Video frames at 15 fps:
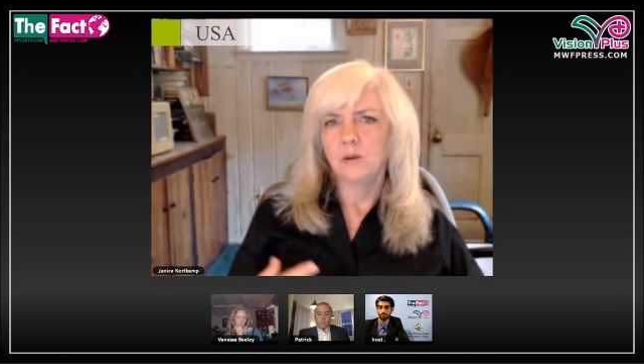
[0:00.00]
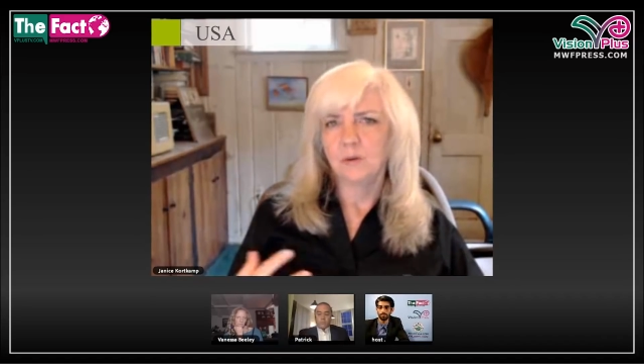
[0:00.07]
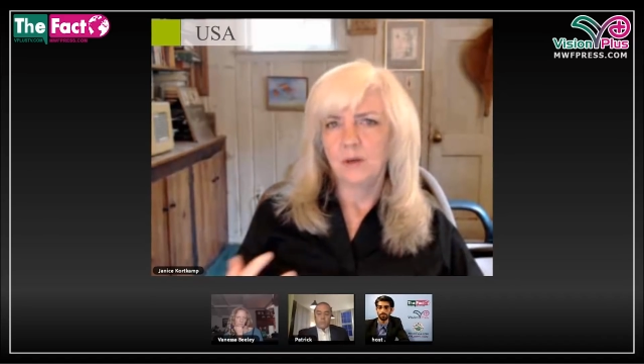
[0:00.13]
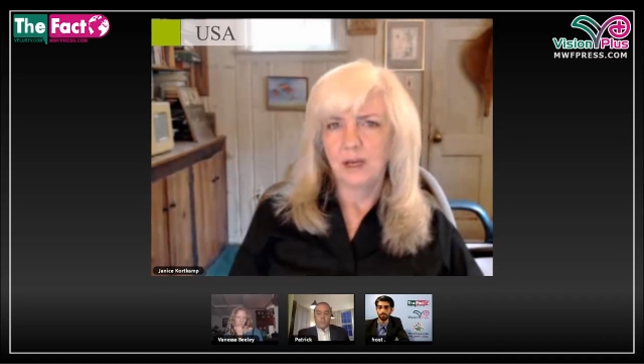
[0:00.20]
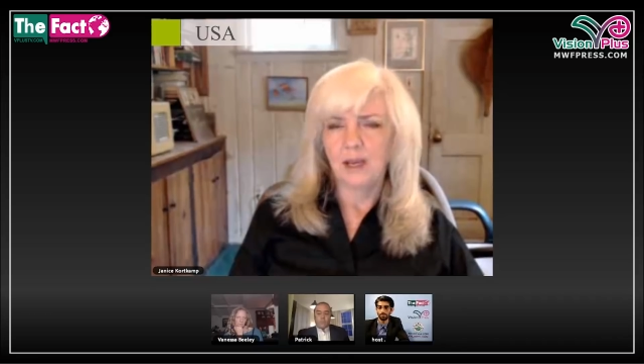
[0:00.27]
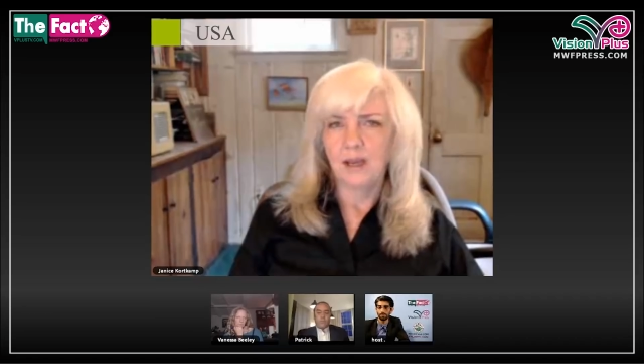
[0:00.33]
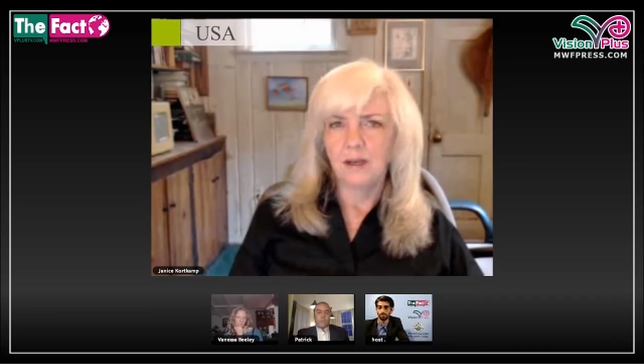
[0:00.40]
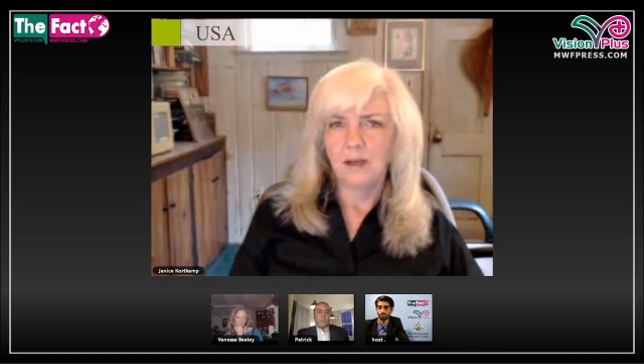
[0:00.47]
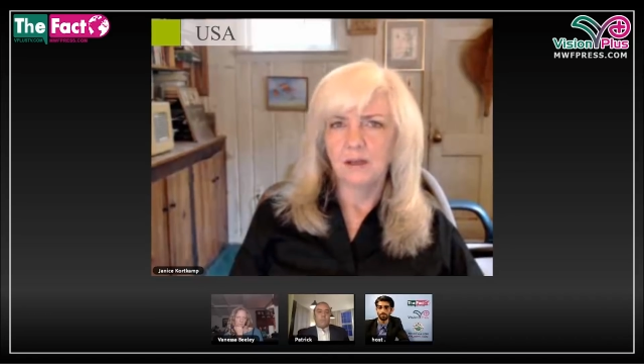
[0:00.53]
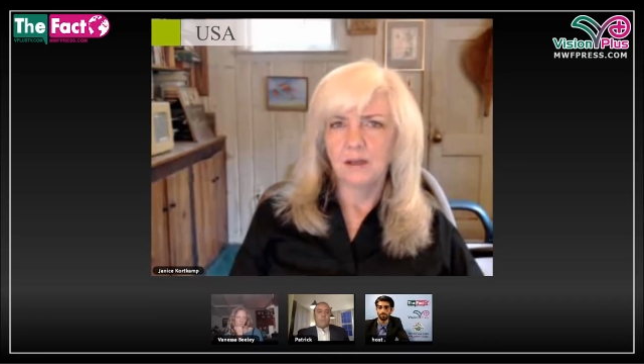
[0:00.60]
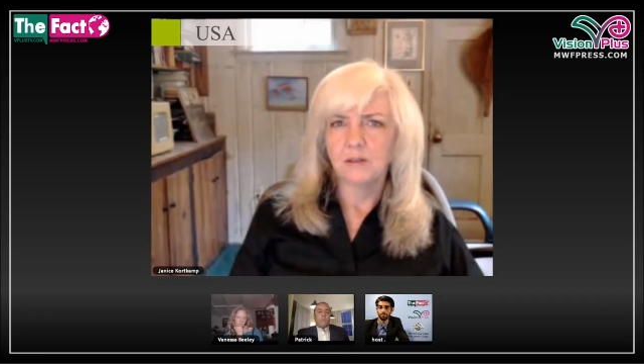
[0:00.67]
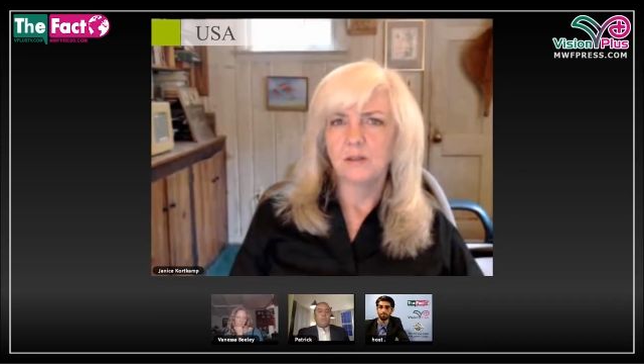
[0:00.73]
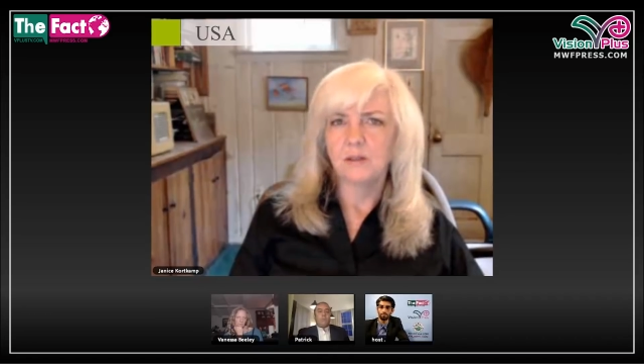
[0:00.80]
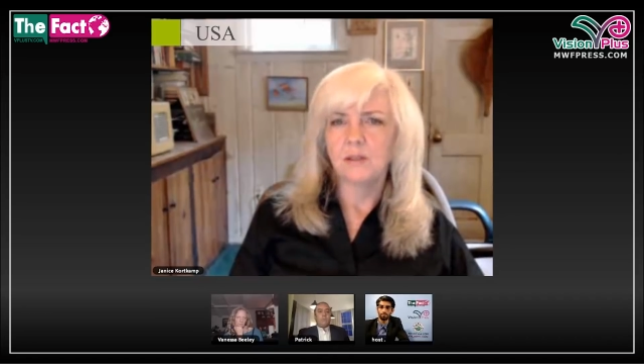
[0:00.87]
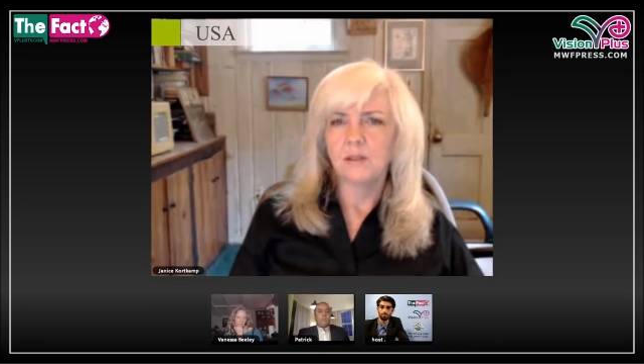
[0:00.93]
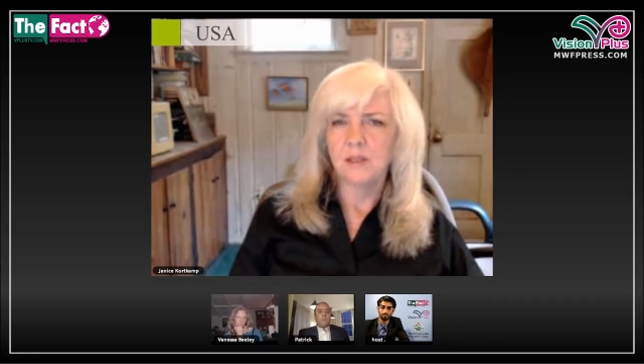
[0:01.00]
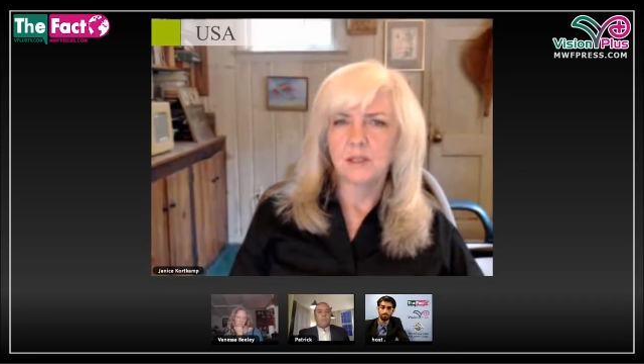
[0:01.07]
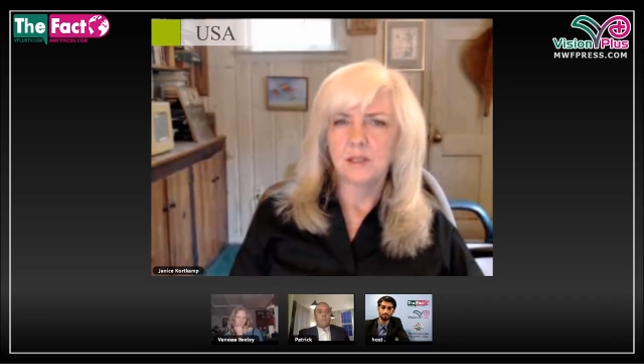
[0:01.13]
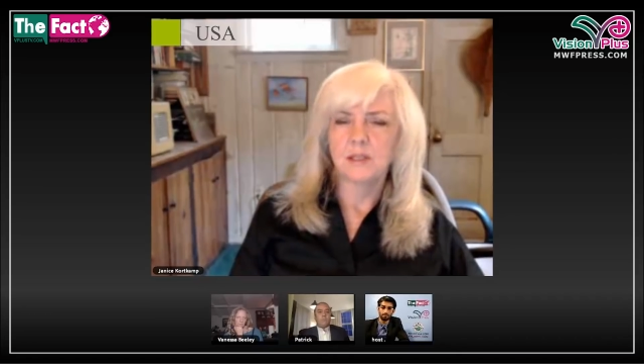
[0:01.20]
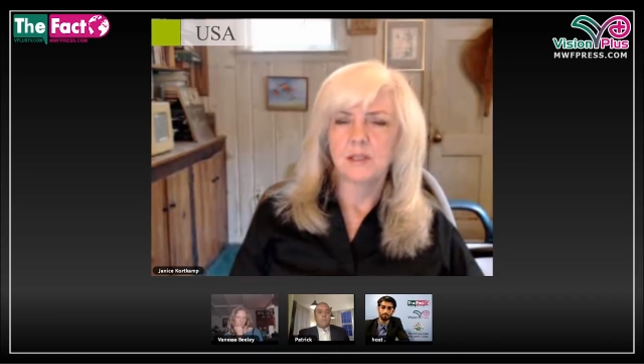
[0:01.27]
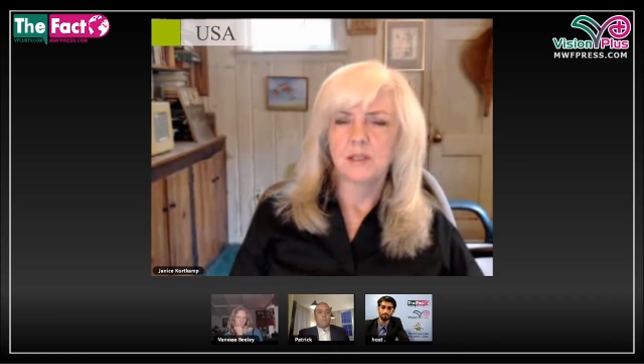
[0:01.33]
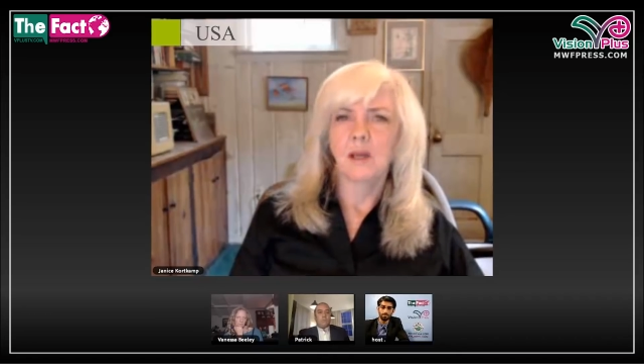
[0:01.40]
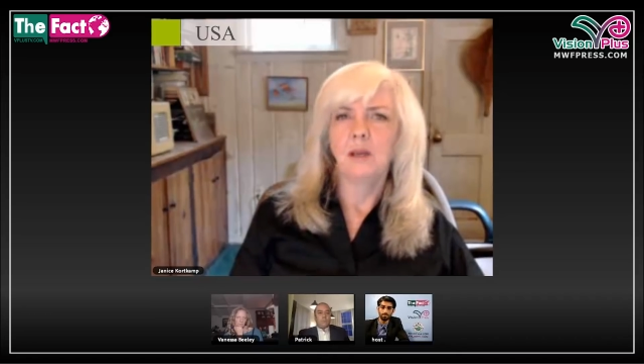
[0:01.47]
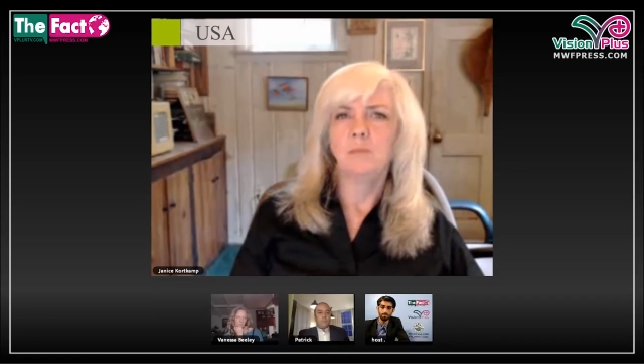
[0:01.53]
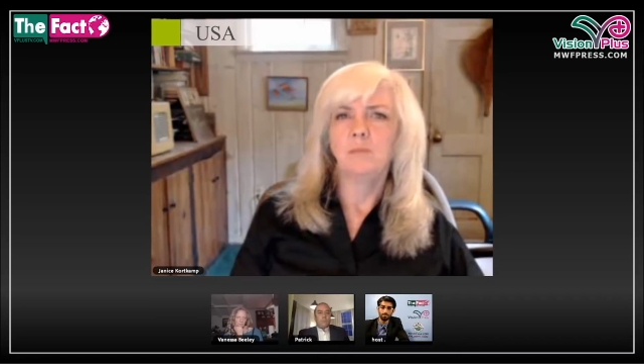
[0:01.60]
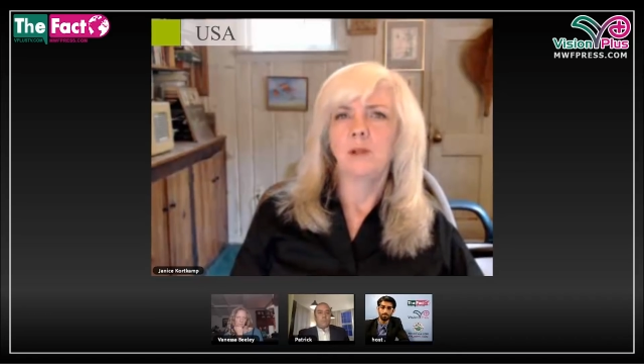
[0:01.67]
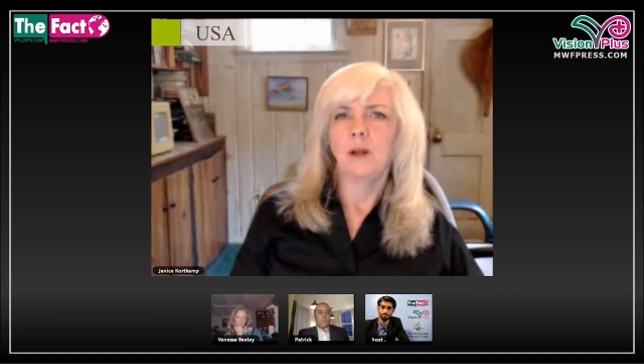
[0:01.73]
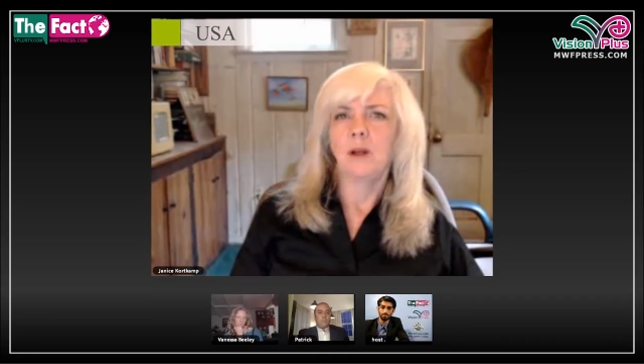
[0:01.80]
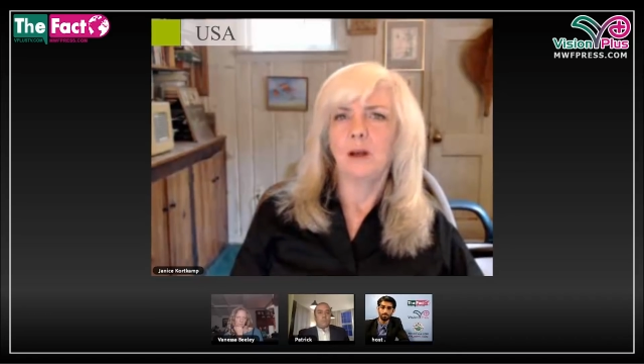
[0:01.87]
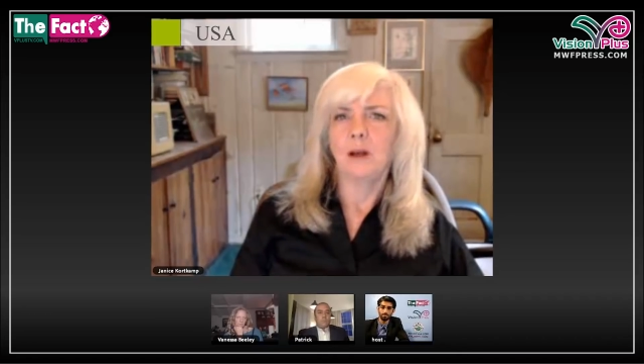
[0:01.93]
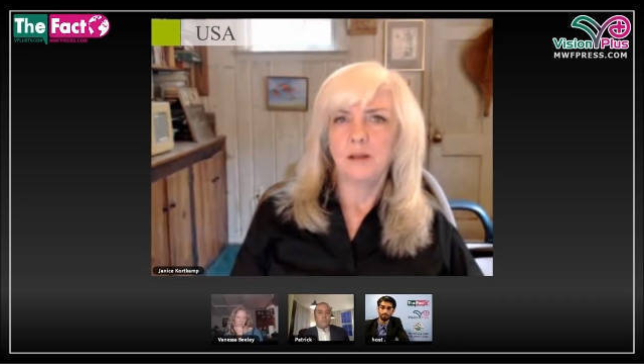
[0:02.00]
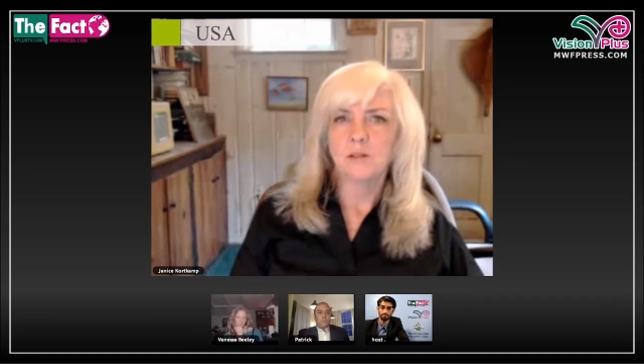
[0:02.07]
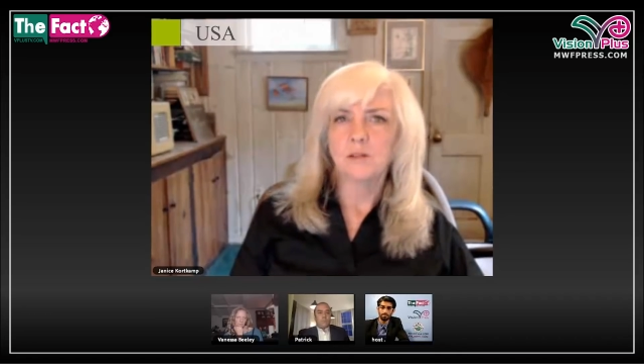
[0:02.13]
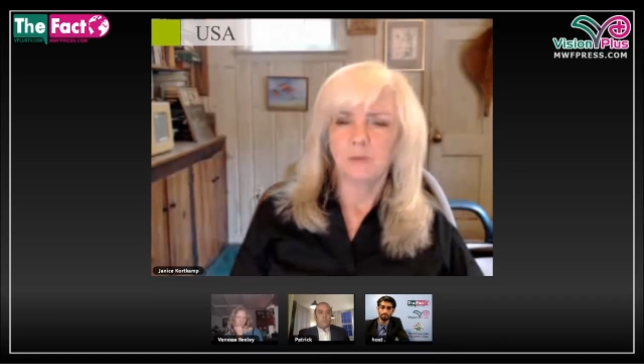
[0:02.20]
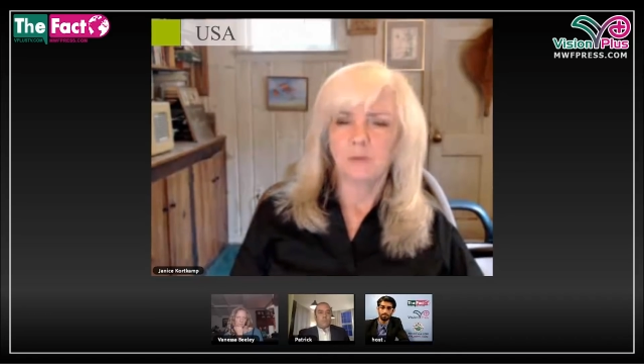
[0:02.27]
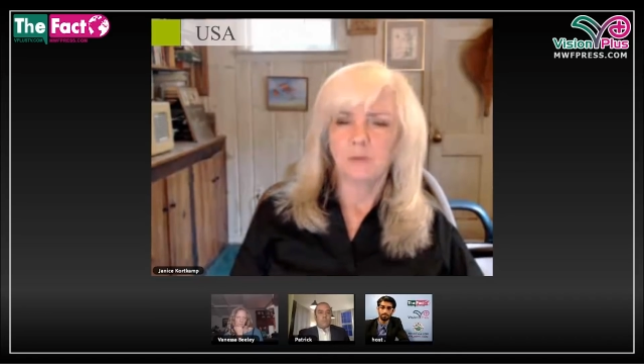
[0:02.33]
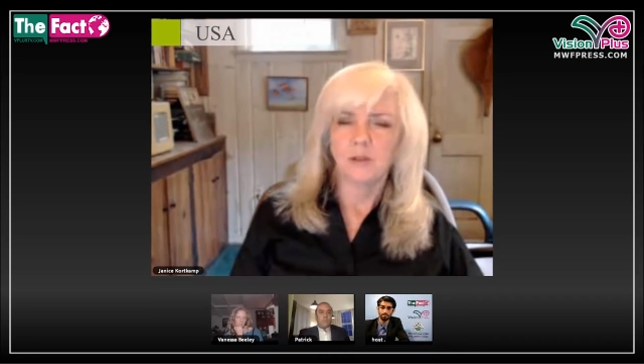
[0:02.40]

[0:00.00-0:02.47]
destabilize